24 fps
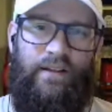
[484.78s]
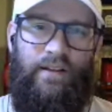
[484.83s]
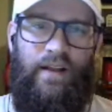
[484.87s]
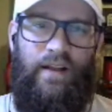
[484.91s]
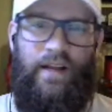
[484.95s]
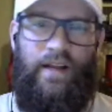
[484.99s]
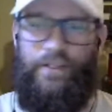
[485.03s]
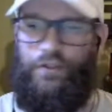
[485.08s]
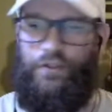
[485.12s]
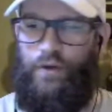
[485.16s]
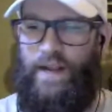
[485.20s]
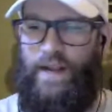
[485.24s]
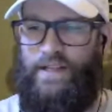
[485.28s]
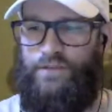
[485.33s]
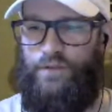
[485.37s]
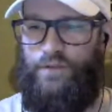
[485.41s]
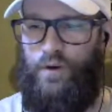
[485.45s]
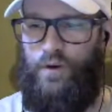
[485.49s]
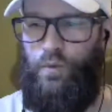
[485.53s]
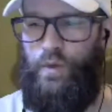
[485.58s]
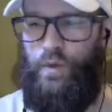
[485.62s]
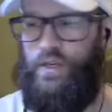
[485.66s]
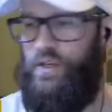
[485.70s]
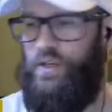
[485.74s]
a
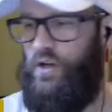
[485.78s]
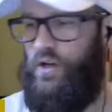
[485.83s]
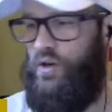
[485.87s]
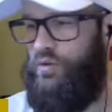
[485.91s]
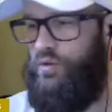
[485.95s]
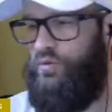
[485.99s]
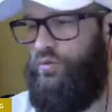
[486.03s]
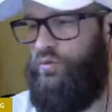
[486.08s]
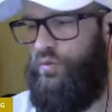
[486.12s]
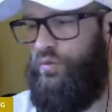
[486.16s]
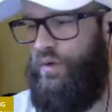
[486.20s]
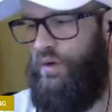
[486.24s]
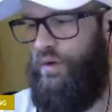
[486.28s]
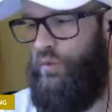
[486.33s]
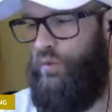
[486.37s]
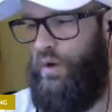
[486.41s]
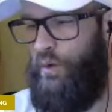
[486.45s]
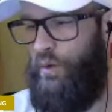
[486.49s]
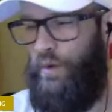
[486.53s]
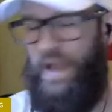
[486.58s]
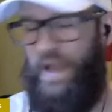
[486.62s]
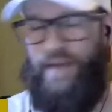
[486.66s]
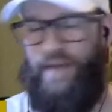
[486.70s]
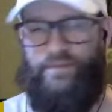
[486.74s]
transfer window where
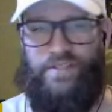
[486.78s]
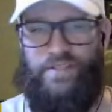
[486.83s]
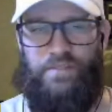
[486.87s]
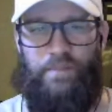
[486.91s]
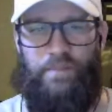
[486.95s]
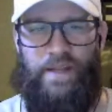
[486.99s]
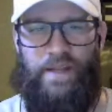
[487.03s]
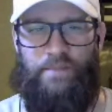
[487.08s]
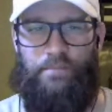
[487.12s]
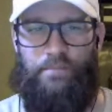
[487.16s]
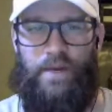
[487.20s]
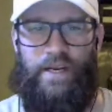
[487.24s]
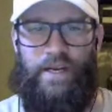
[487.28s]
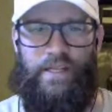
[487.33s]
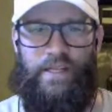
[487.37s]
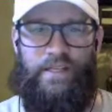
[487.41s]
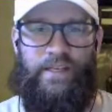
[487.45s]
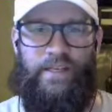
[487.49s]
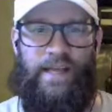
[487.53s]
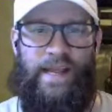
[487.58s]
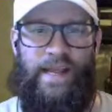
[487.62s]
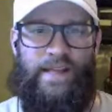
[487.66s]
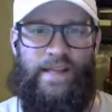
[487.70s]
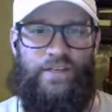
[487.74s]
we haven't spent money
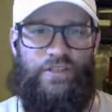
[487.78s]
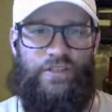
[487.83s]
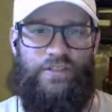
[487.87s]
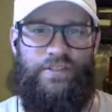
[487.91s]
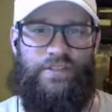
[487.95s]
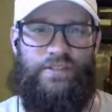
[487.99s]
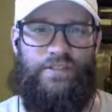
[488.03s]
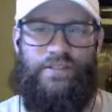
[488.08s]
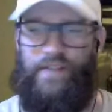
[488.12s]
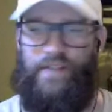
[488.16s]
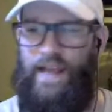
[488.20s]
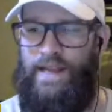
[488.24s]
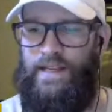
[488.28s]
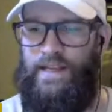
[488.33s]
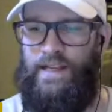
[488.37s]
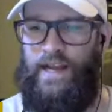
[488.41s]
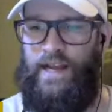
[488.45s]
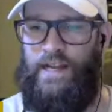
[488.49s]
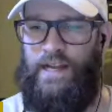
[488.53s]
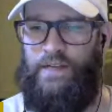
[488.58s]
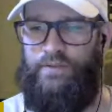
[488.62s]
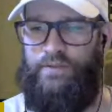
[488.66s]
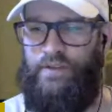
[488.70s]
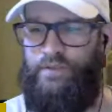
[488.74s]
in ages, any
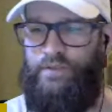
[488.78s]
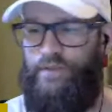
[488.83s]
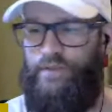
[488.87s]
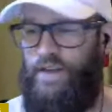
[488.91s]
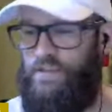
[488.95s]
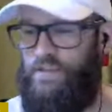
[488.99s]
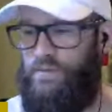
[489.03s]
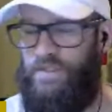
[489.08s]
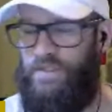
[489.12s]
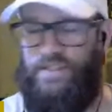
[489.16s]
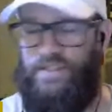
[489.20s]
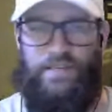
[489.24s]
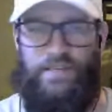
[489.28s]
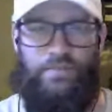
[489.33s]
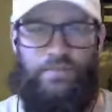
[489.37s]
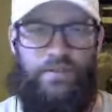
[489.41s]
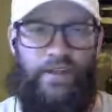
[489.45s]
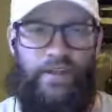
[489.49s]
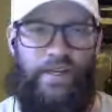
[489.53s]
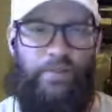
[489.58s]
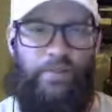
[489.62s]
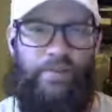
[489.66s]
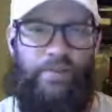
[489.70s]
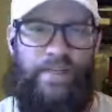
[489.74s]
kind of investment seems
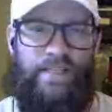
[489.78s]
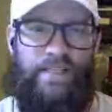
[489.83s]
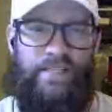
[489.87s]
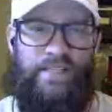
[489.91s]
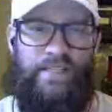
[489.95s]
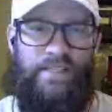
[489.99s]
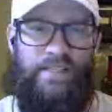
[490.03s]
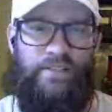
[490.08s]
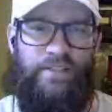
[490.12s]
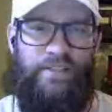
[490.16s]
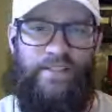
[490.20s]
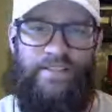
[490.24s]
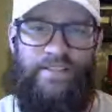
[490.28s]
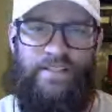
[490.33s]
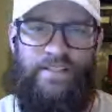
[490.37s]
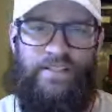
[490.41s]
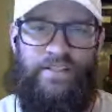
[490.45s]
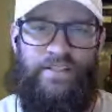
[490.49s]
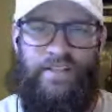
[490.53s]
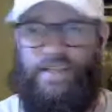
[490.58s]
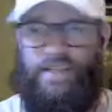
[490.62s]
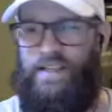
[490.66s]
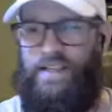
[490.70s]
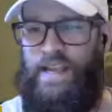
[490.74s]
like a big deal? Is
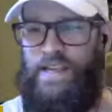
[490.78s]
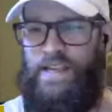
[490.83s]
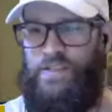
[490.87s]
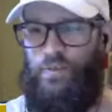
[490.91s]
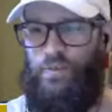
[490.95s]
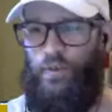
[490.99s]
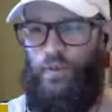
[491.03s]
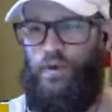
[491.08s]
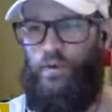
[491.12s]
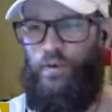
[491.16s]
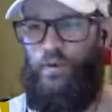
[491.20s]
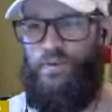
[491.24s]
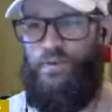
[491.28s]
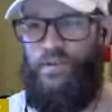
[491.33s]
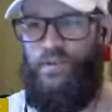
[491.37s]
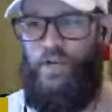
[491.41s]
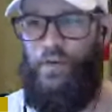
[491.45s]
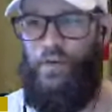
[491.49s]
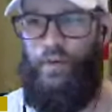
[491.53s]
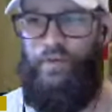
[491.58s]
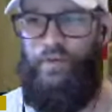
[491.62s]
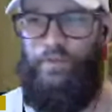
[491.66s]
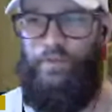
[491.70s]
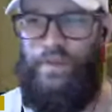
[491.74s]
this a case where,
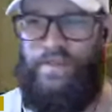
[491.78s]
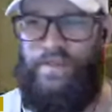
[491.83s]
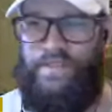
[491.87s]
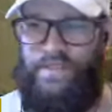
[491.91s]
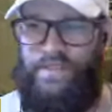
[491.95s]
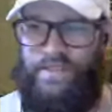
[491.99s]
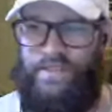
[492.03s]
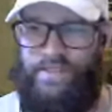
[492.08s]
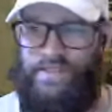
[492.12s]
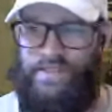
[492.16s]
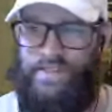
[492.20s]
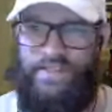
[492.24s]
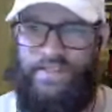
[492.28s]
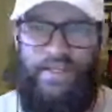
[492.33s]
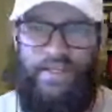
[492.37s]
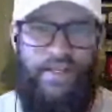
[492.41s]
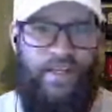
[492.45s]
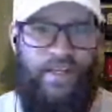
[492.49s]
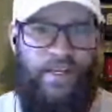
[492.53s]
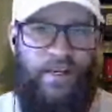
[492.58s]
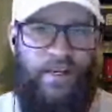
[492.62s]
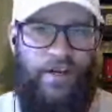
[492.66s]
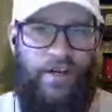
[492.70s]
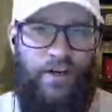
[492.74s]
we've been
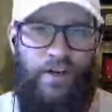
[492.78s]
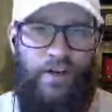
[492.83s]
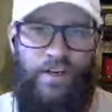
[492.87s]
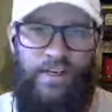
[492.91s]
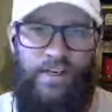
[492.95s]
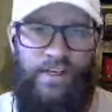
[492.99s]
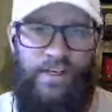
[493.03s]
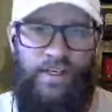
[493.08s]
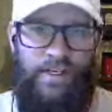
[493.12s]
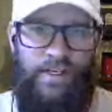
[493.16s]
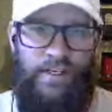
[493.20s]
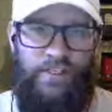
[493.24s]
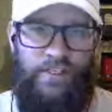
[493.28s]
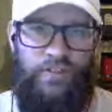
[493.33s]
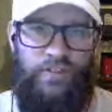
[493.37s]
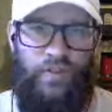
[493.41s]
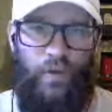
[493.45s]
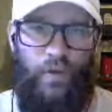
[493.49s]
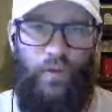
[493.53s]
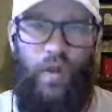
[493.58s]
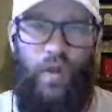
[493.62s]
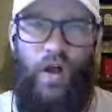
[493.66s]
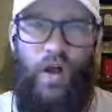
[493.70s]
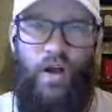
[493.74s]
sitting here
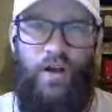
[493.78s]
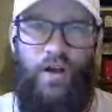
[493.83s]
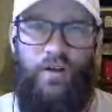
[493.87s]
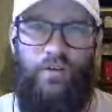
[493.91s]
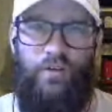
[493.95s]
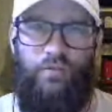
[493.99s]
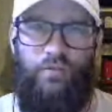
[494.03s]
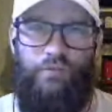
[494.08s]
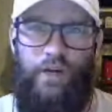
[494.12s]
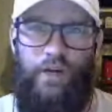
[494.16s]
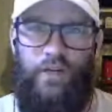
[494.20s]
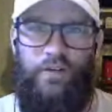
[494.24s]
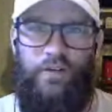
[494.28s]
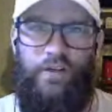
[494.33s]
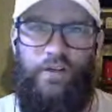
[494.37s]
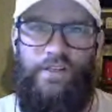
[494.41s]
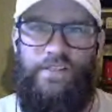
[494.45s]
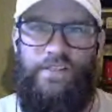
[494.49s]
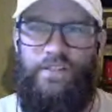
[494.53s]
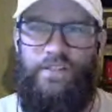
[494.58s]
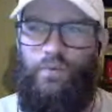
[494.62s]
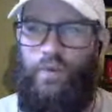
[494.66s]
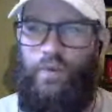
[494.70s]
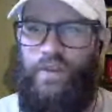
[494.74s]
so long,
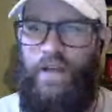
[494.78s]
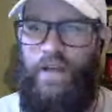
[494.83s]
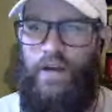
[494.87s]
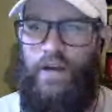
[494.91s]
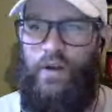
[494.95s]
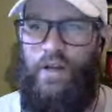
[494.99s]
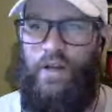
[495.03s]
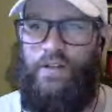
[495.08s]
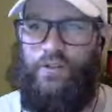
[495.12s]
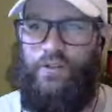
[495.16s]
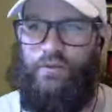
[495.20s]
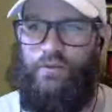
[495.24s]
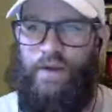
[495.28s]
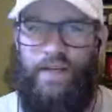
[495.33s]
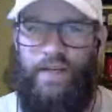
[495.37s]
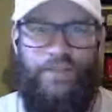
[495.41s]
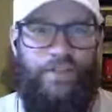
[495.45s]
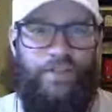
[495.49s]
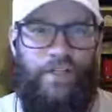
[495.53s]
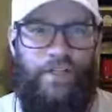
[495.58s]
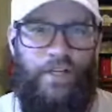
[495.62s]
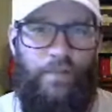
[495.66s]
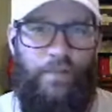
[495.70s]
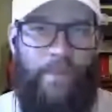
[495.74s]
rudderless and without a
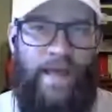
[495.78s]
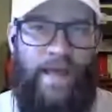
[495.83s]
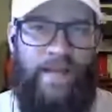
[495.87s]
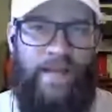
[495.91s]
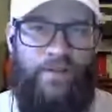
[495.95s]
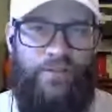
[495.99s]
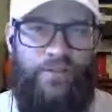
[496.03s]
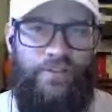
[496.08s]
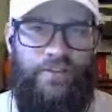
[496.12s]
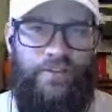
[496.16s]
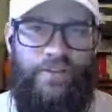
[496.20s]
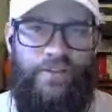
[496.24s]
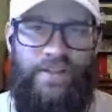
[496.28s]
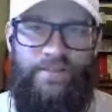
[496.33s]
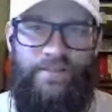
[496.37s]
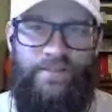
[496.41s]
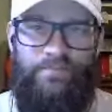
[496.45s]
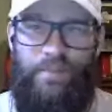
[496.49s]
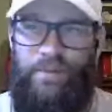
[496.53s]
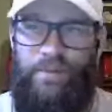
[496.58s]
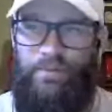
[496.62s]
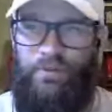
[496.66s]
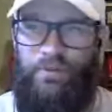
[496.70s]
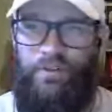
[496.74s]
direction and a manager, that
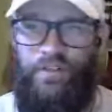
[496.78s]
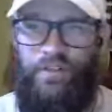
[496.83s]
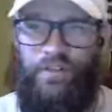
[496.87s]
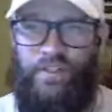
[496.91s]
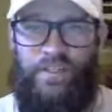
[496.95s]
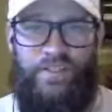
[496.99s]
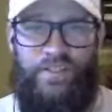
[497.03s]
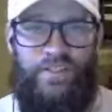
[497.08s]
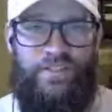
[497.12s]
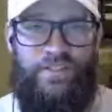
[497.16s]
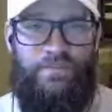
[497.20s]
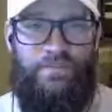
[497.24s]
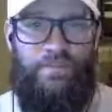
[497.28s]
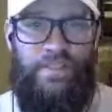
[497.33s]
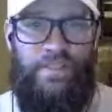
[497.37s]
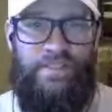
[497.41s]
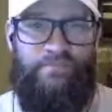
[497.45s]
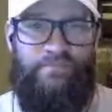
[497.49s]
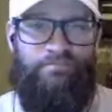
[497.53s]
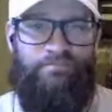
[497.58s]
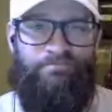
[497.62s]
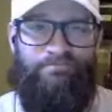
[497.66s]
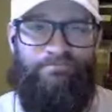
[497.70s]
people are going to just be